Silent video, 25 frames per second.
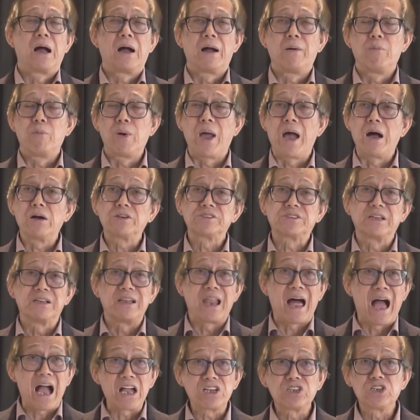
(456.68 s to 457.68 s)
Whereas the
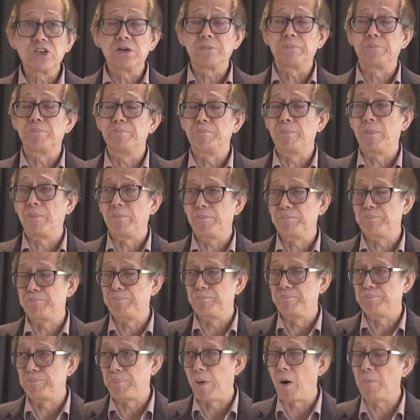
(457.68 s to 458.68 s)
larger
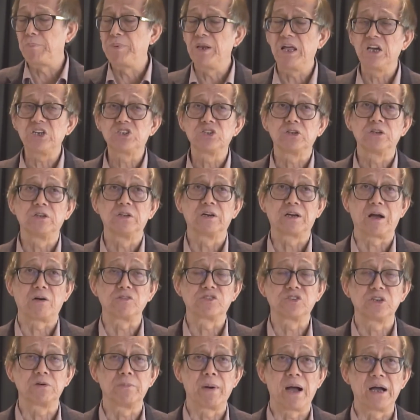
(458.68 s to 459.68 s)
population of the
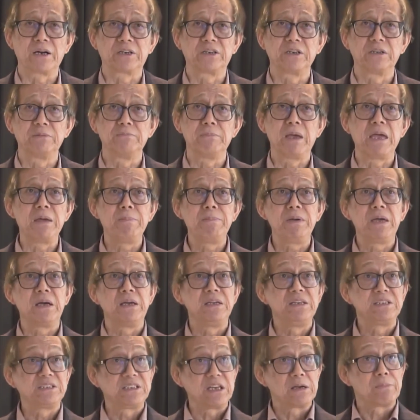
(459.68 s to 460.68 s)
cultural market may be an
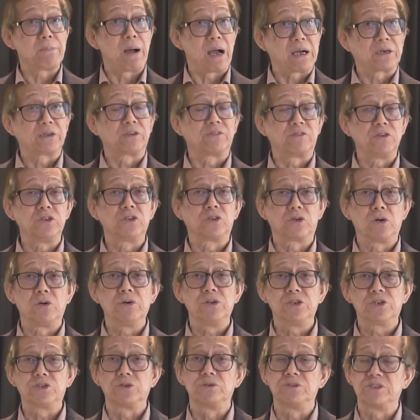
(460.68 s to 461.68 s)
easier market to go
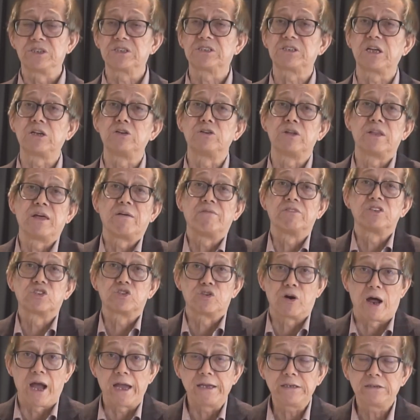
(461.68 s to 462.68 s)
into. It's just that you never
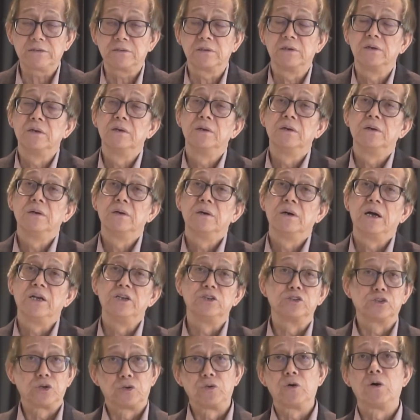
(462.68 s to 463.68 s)
tried,
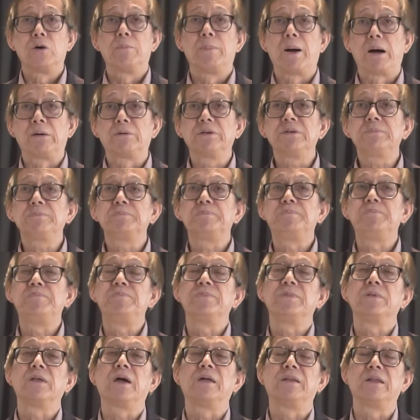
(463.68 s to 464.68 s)
you don't know about it,
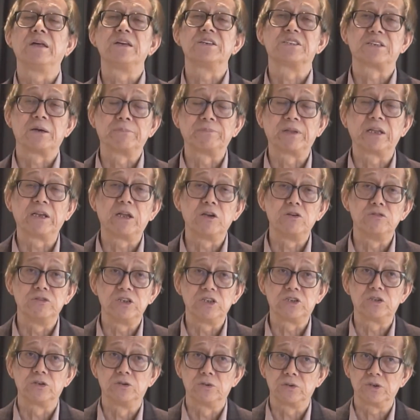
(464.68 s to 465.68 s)
and it's something that you
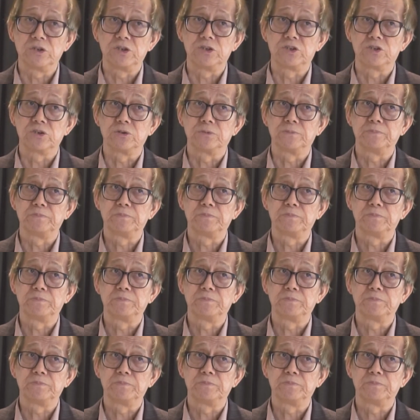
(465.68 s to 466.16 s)
need to look into.